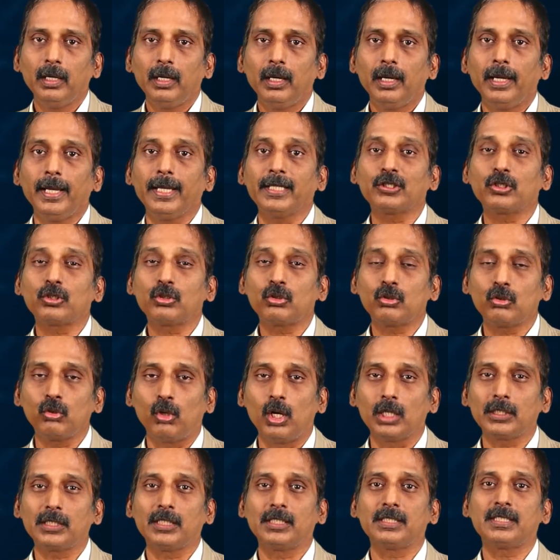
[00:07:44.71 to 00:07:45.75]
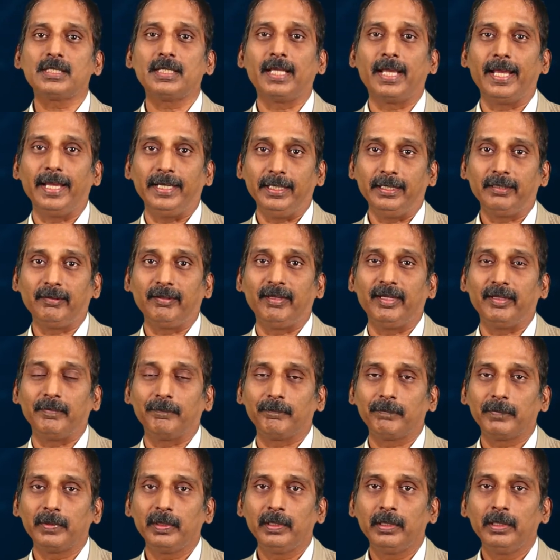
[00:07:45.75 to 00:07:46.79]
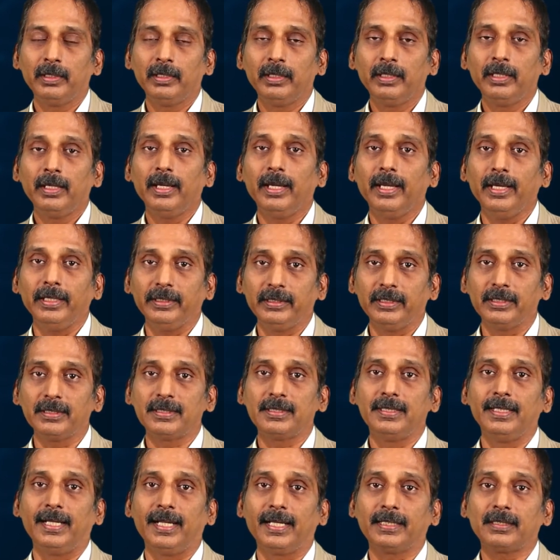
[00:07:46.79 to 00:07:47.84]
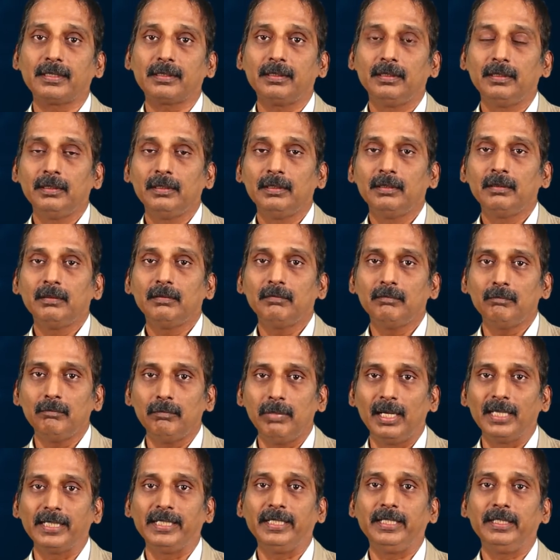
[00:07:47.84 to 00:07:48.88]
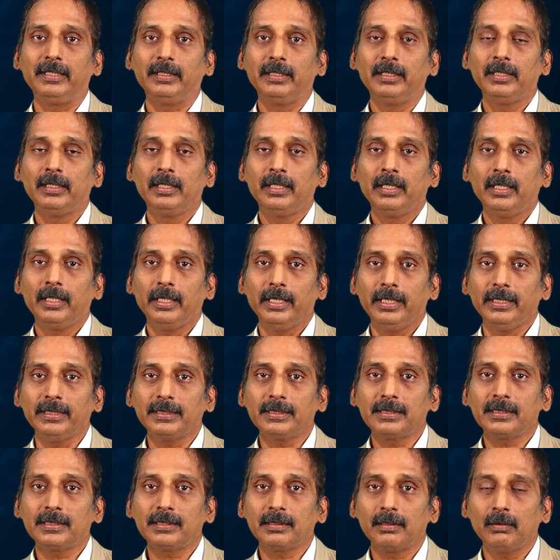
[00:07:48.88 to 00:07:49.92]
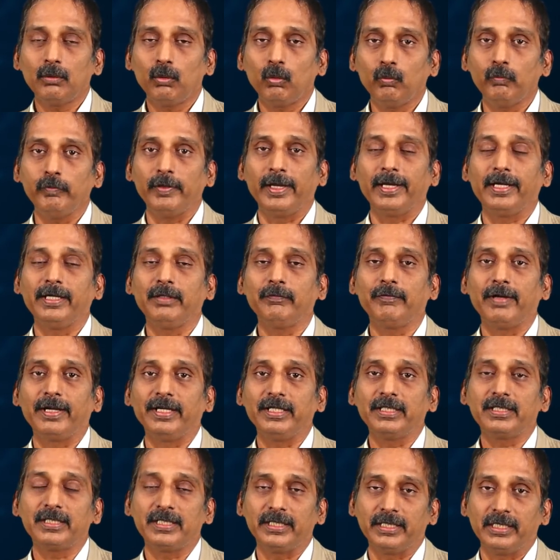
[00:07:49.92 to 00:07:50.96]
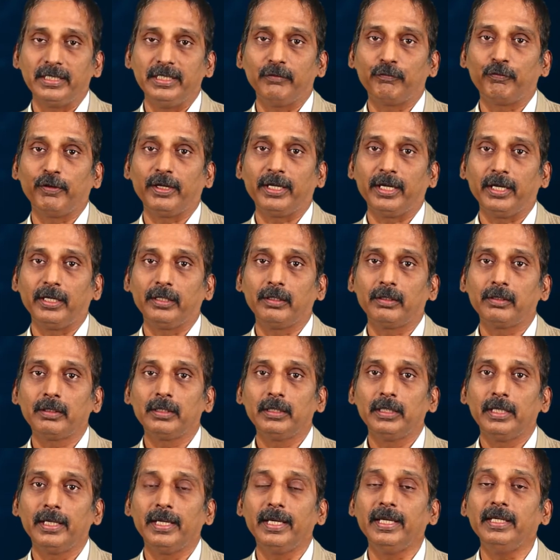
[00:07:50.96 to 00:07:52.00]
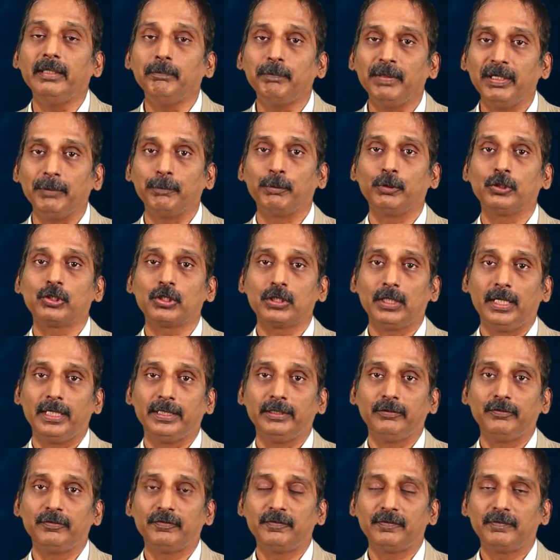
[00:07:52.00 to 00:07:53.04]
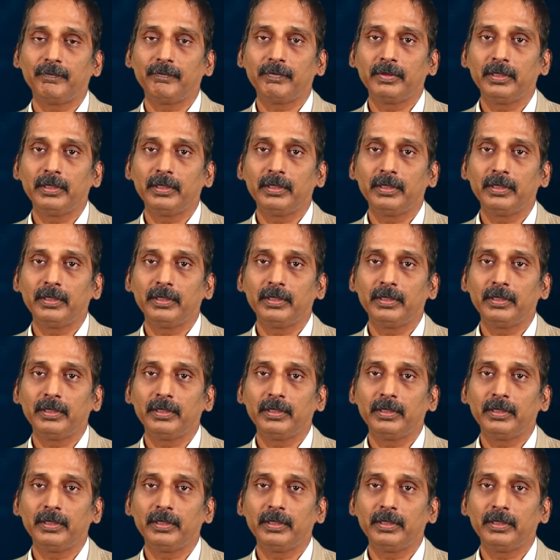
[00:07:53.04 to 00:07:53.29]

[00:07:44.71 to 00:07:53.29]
has taught us anything, it is that money is very, very significant in people's life.